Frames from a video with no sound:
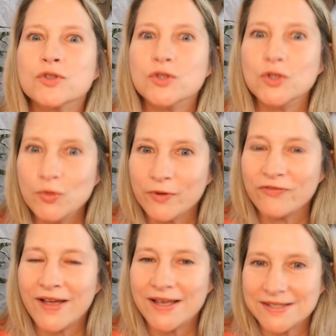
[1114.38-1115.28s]
super
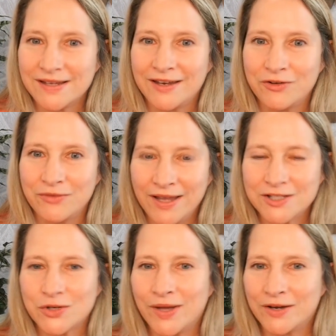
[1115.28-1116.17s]
fascinating,
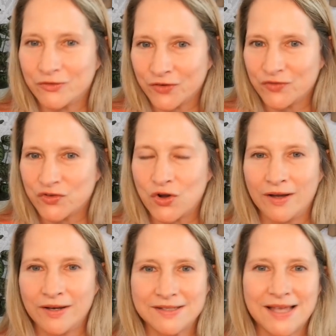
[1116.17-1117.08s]
right? So I don't know if your
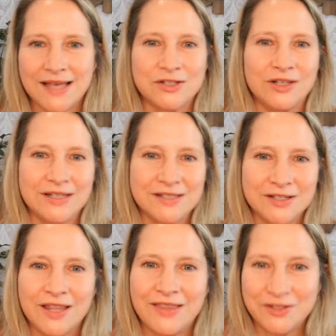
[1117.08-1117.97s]
audience hasn't
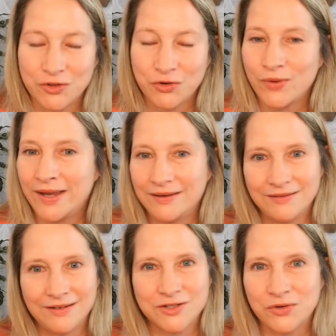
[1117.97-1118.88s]
listened. That's a great
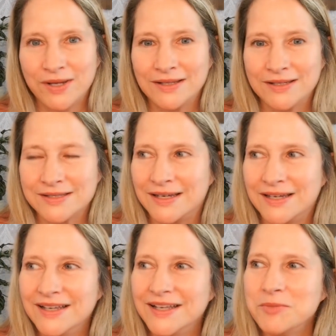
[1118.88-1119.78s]
listen,
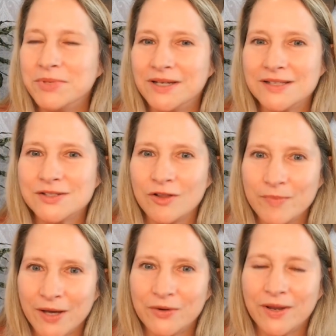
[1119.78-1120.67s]
but it's all
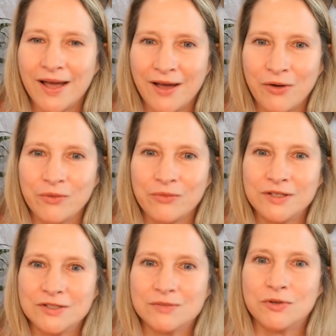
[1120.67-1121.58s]
about how
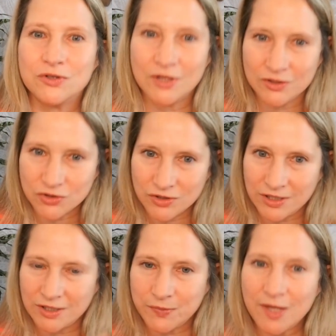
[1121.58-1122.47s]
these
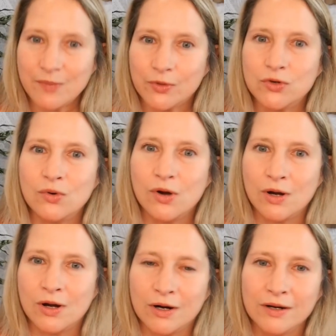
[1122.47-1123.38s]
people who
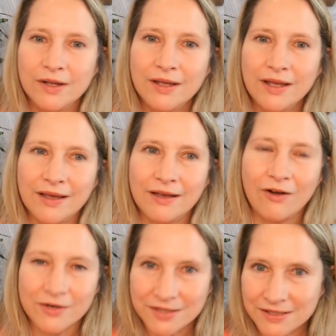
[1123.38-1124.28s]
are
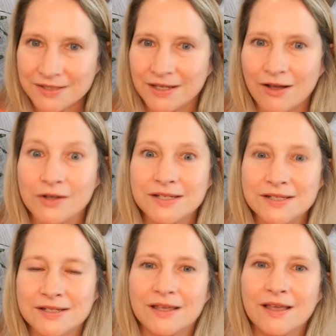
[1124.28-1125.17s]

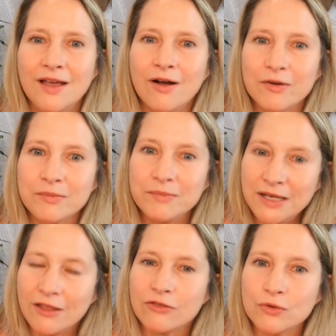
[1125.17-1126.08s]
autistic are
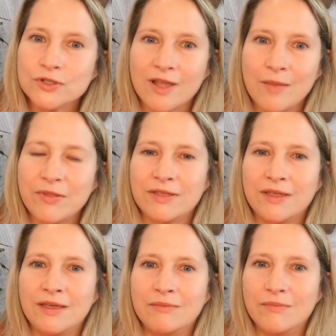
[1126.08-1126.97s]
meeting through
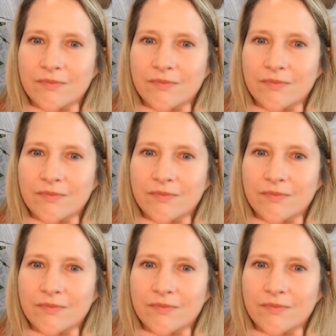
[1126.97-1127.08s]
telepathy.